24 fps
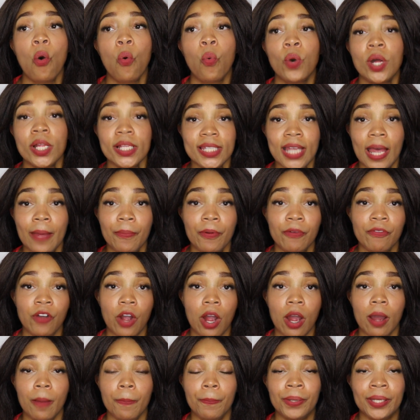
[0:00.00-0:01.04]
what type of
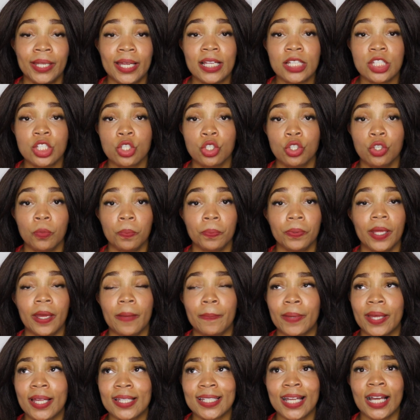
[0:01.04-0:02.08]
plants do you
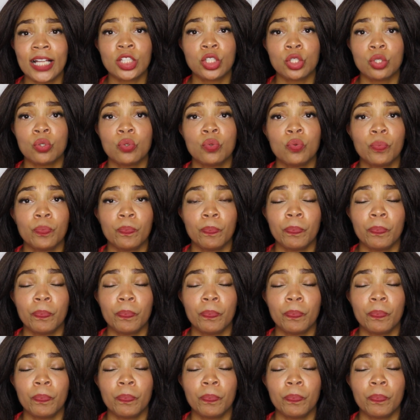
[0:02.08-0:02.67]
plant? Because I do